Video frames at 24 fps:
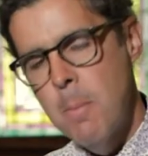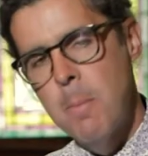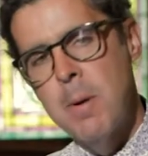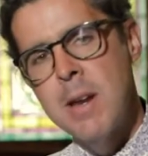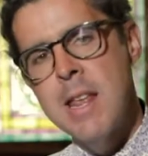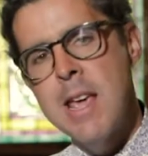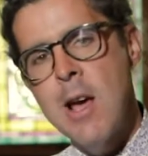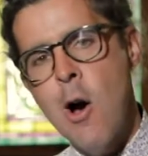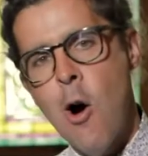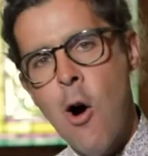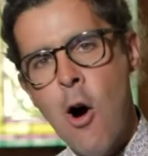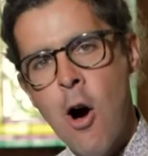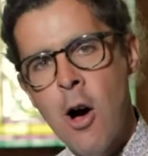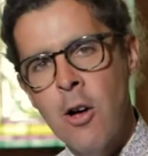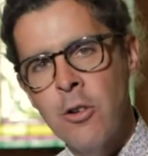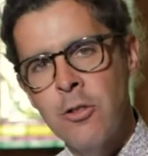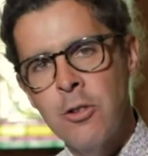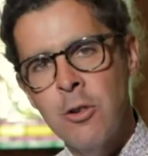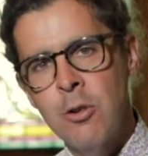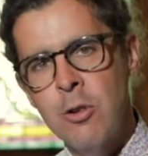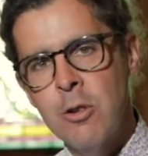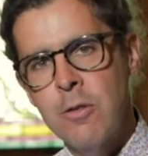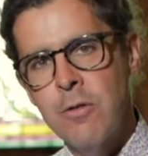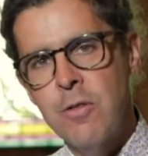but he
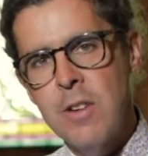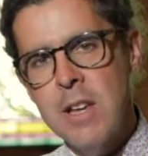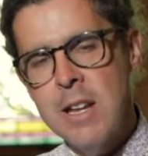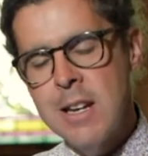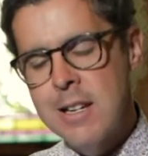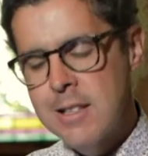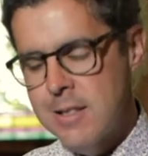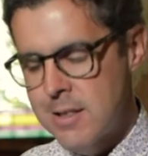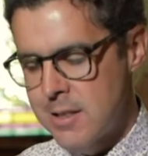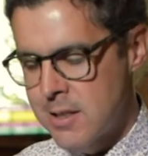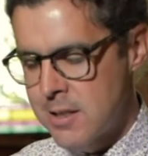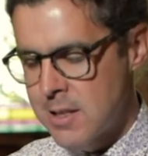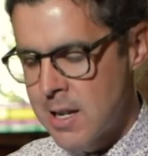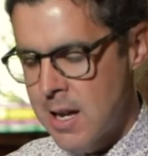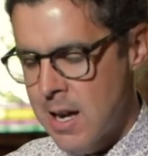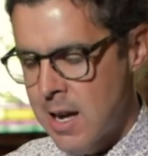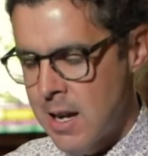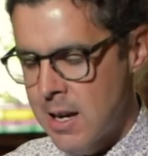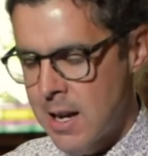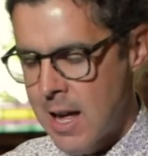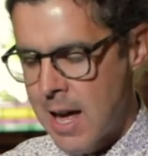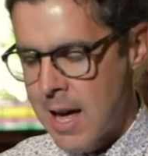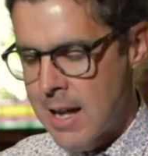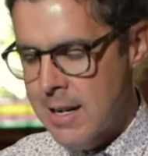also defeated
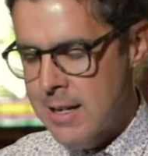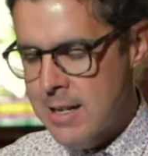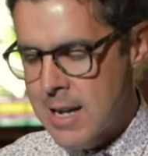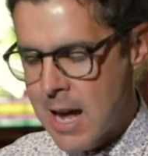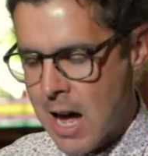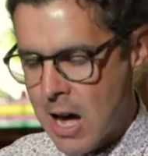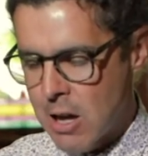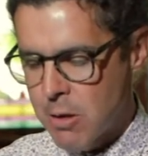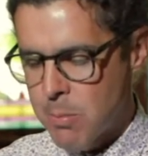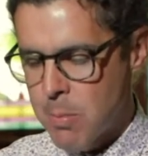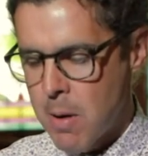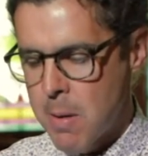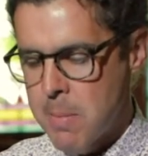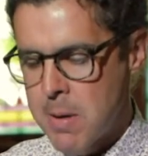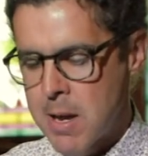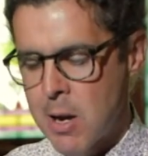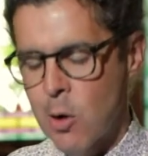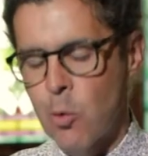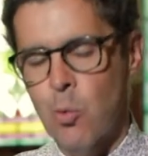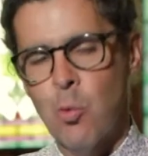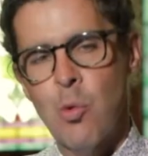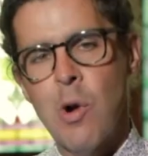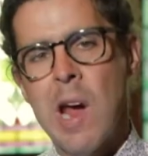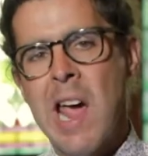sin and death by
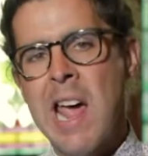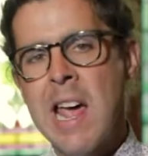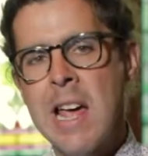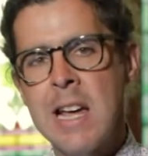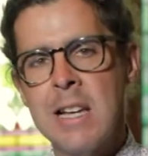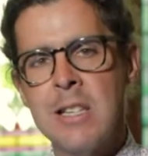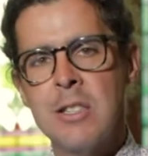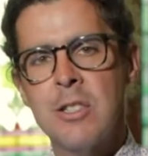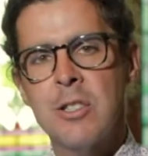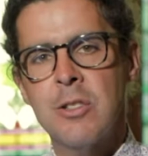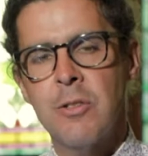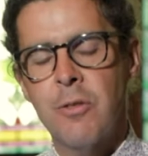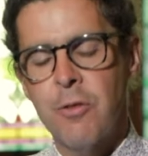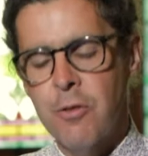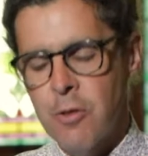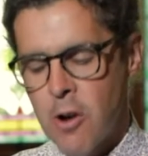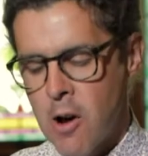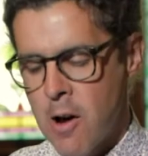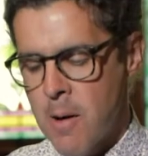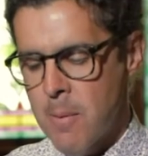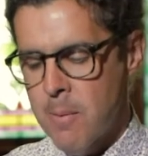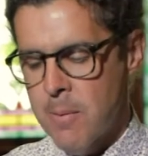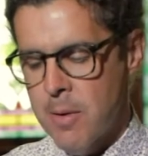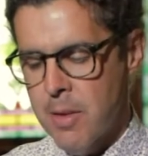being raised
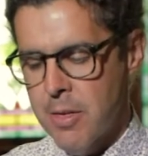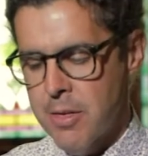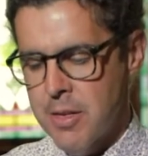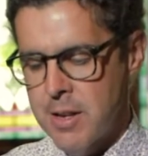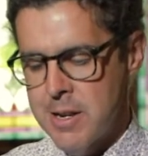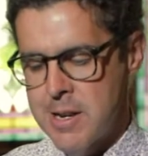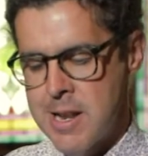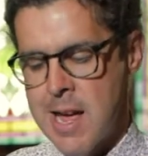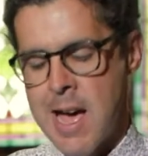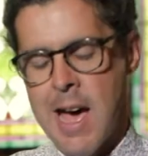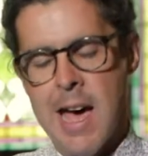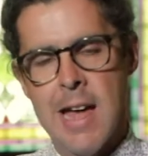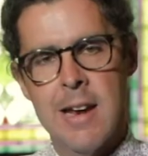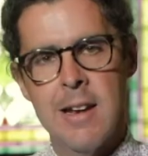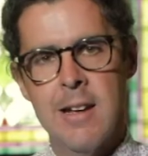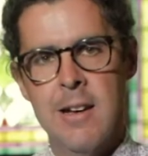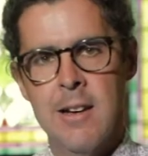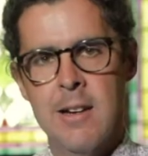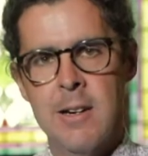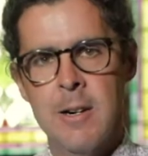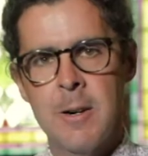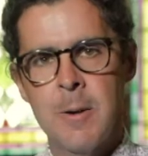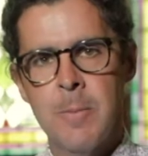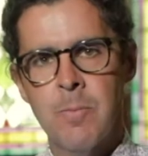from the dead.
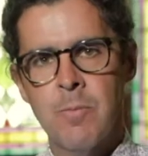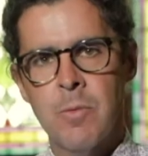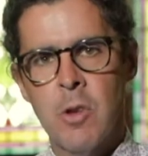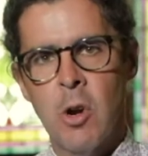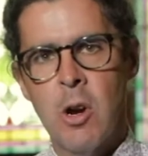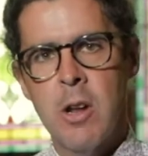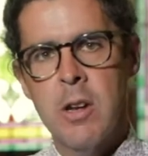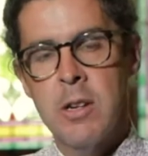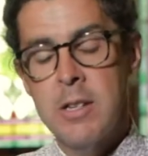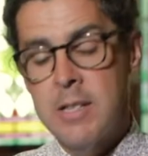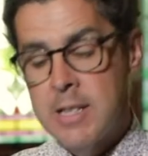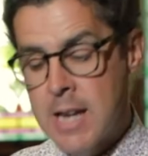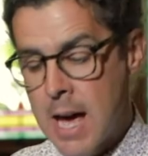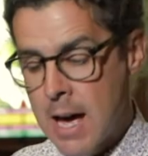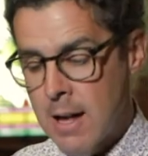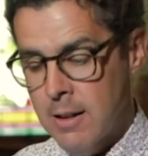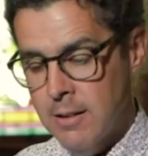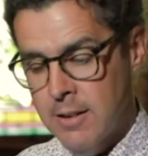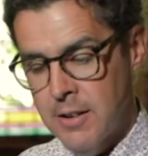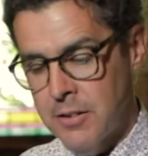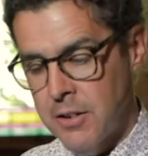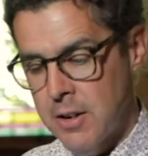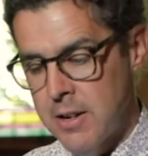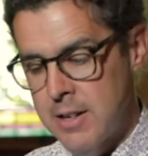Right?
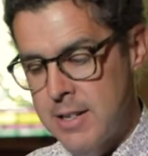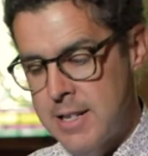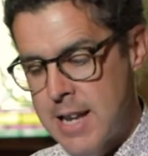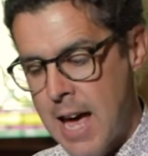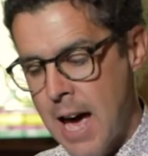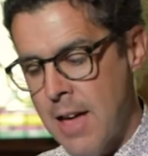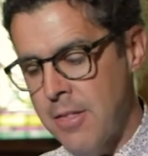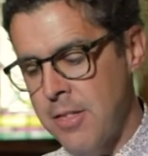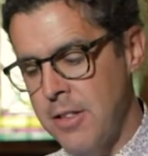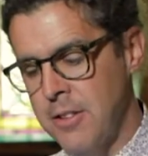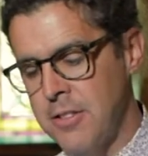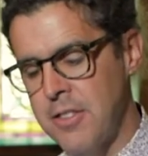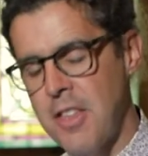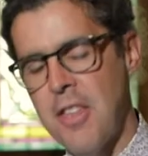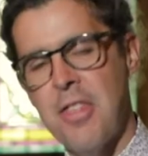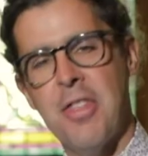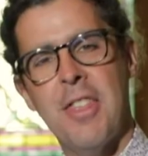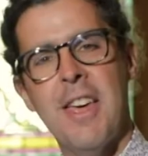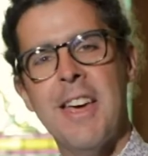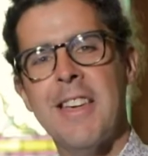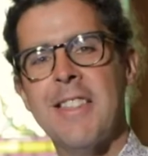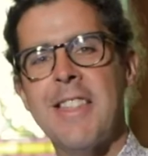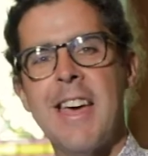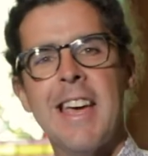Listen, death is the
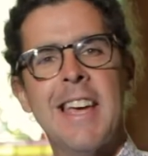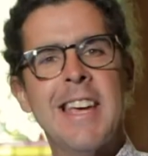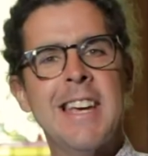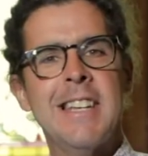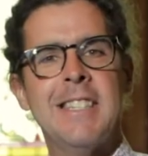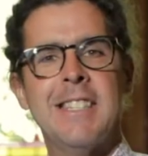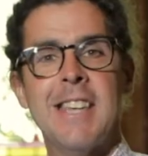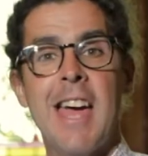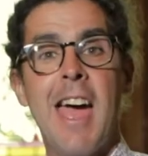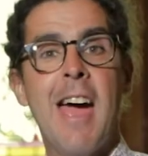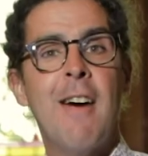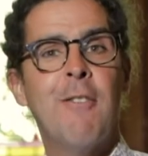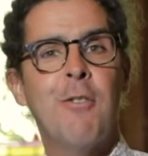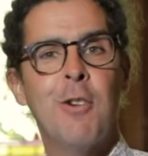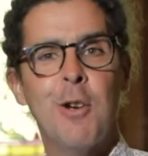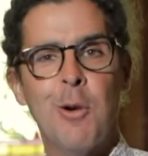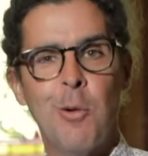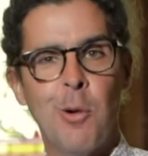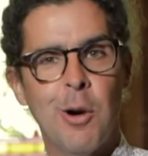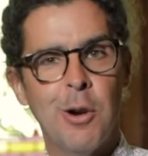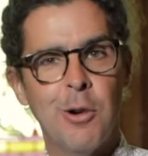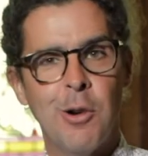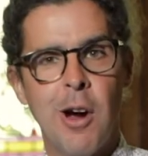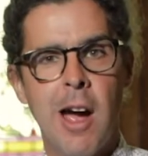thing that gets
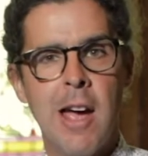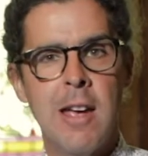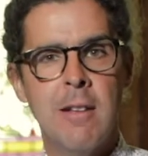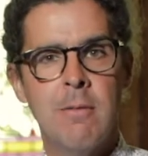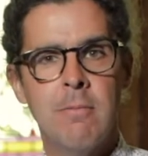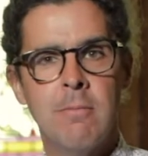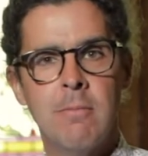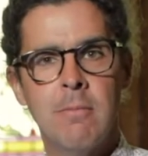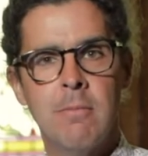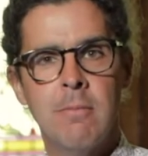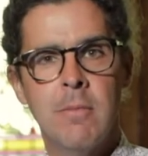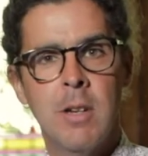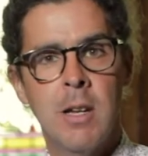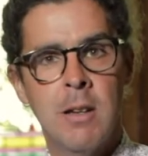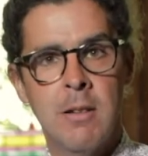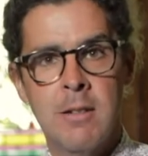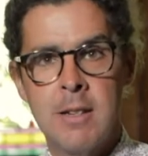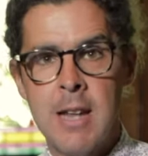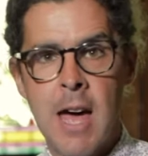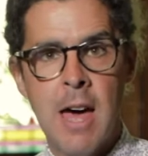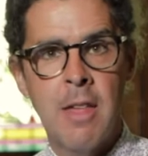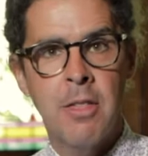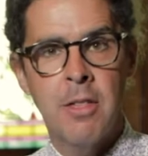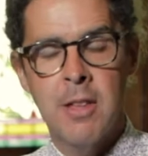everyone, right?
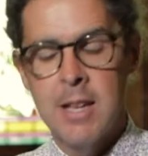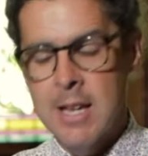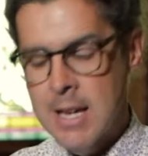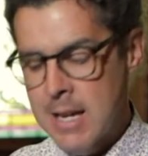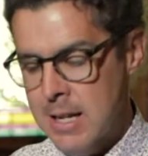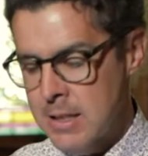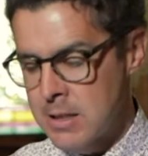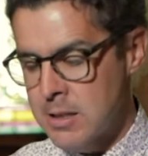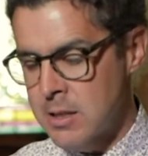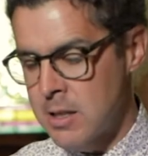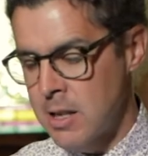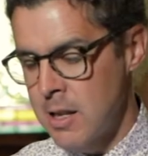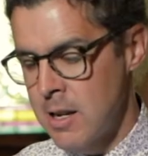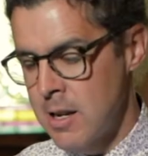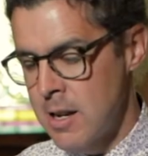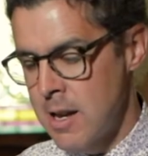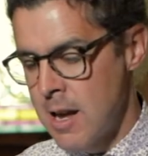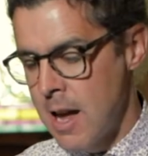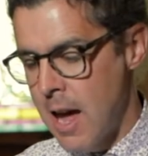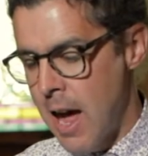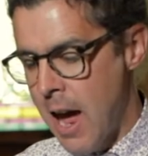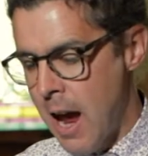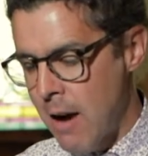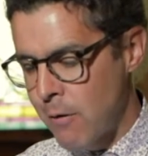Death gets
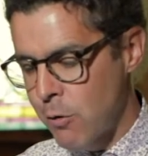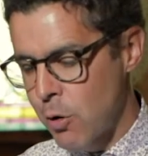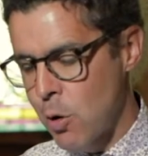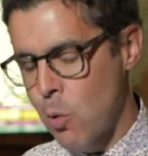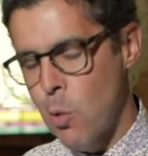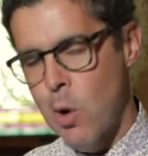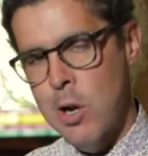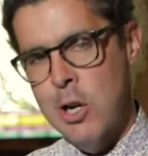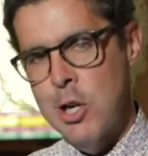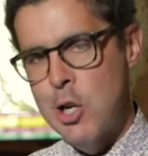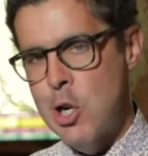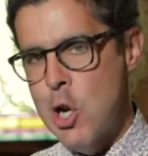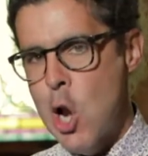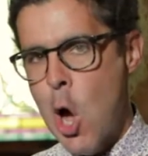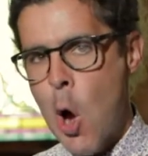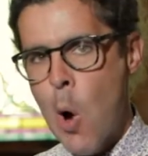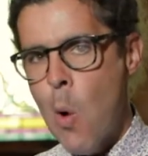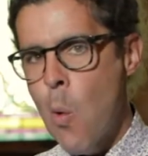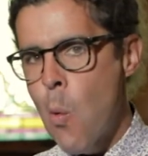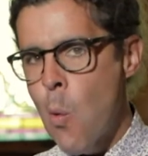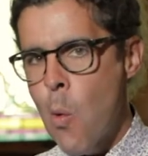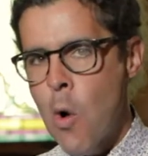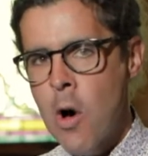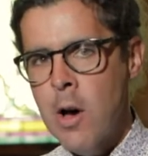everyone.
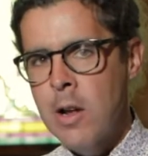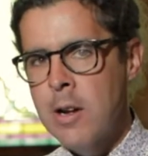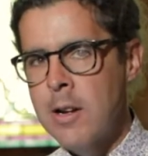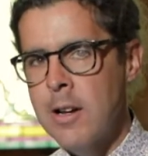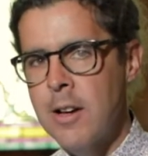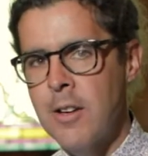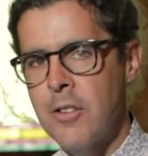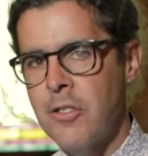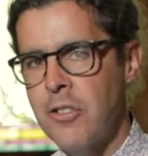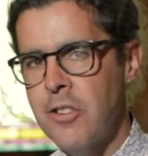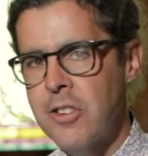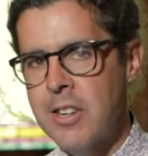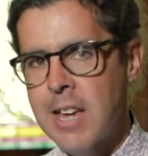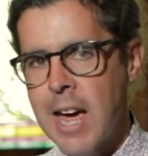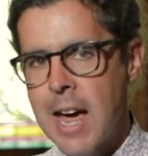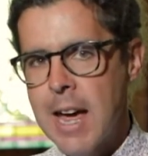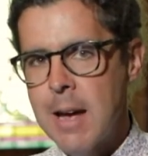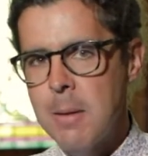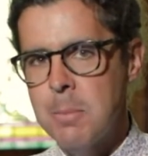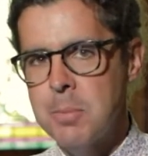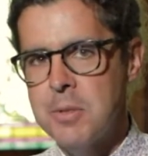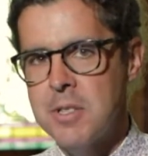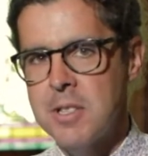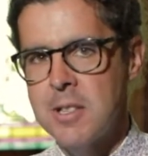No one
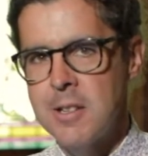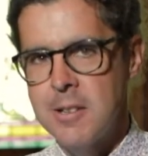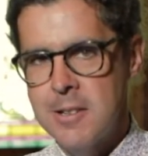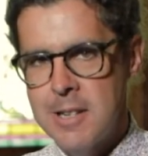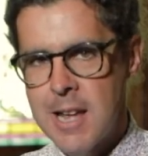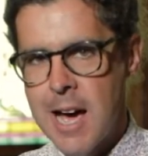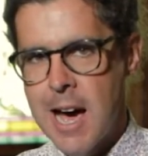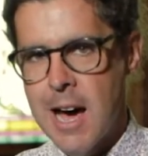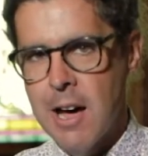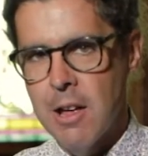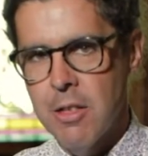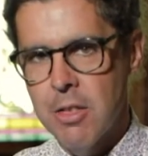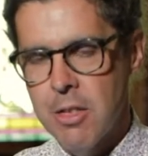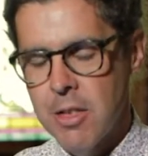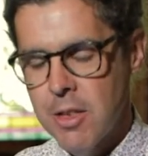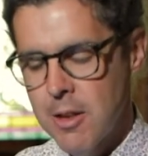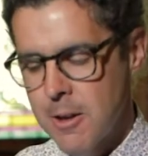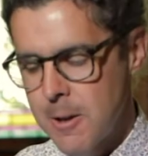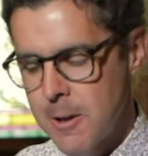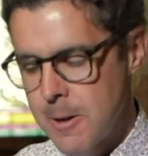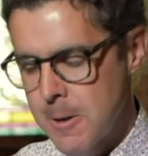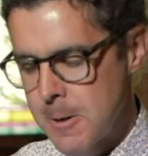escapes death.